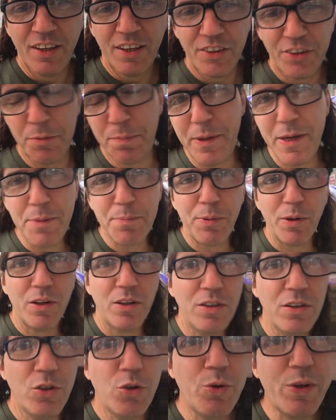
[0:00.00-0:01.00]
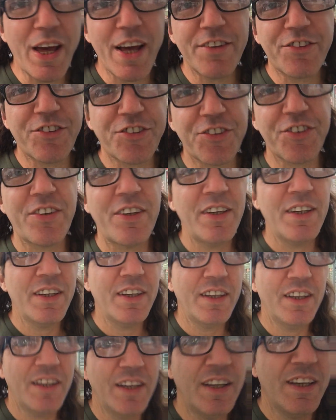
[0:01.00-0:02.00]
the people who gets,
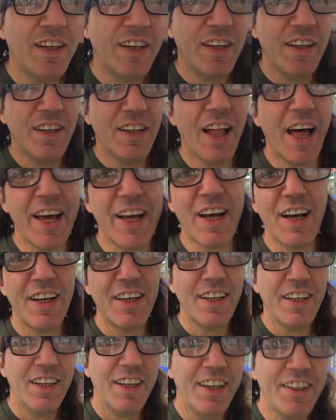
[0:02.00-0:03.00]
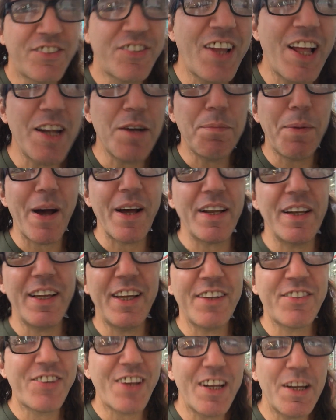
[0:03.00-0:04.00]
like, it's not about
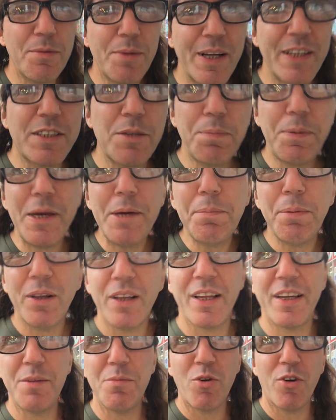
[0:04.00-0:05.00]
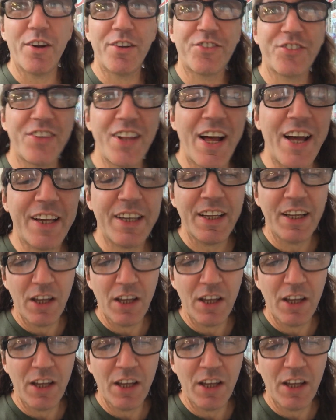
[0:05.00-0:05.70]
the people anymore. It's not